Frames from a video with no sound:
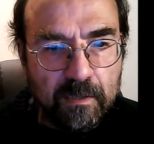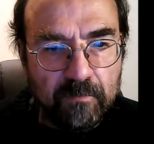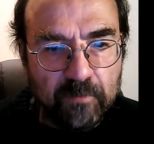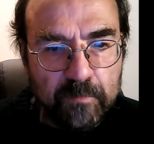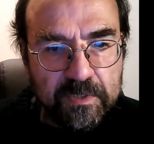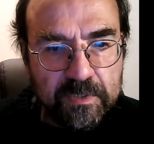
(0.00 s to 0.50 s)

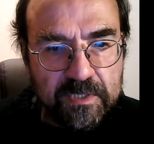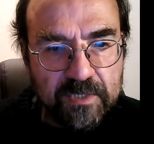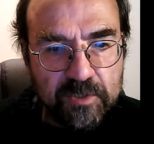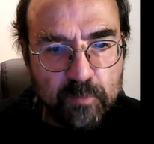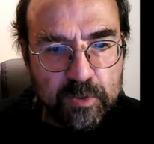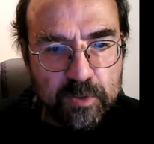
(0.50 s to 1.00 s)
from this
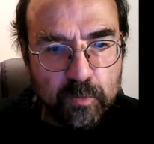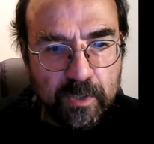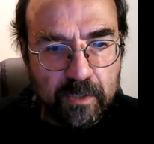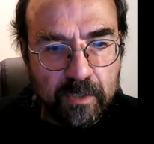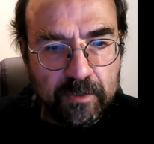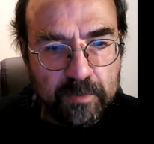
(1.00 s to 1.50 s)
session, which will
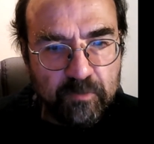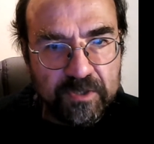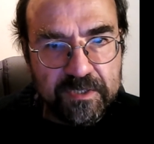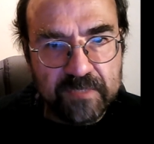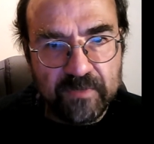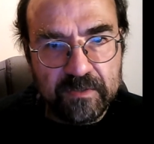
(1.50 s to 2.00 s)
include the
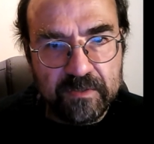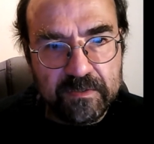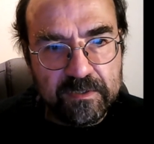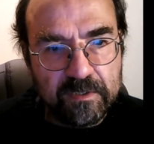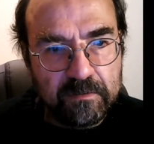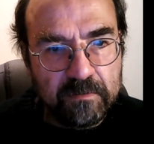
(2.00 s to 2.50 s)
practice focus.
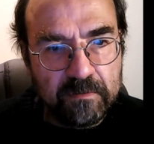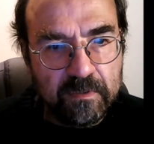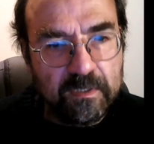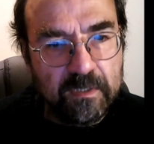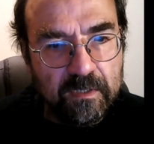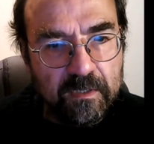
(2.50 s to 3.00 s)
So
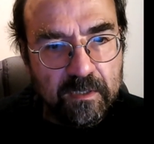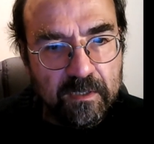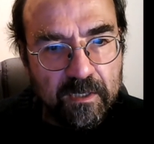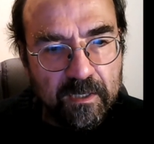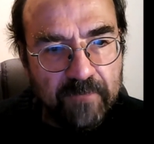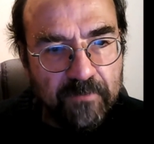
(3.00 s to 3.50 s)

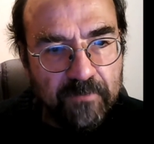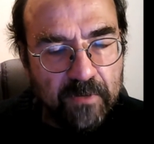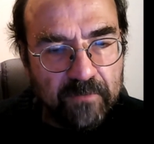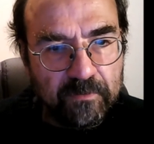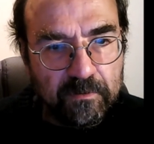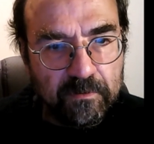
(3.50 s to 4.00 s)
if you
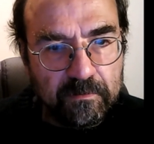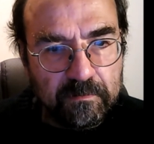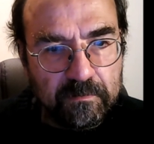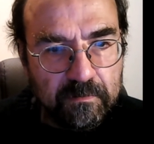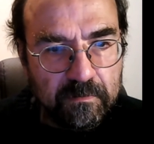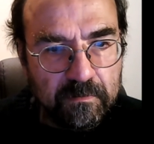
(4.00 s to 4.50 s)
haven't got
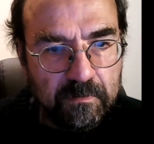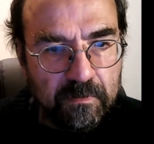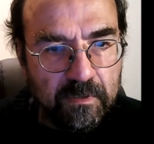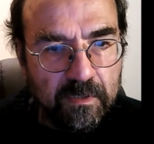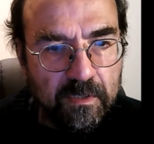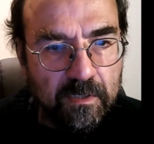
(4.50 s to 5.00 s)

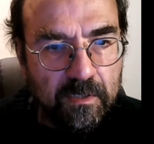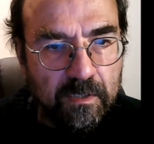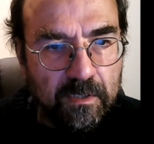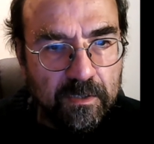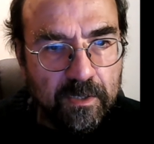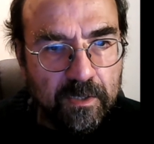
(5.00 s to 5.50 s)

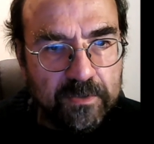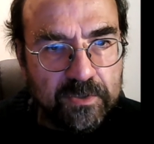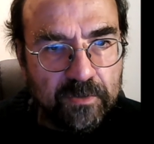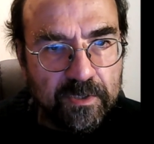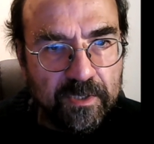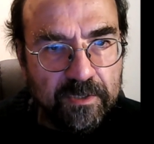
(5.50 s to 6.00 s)
notes
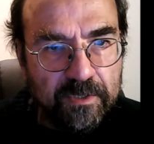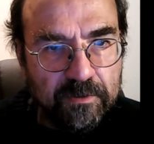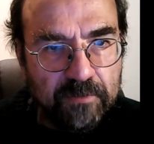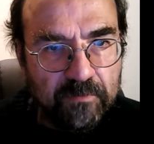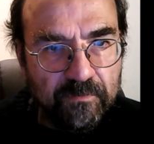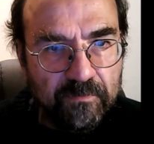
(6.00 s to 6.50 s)
on it, then you
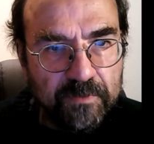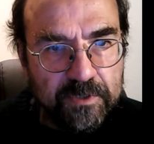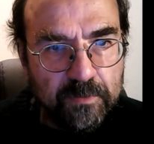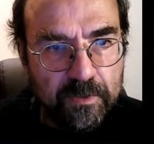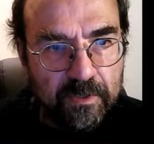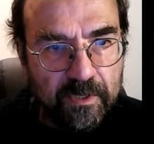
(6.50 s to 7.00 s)
can refer
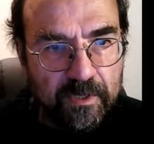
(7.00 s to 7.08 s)
to it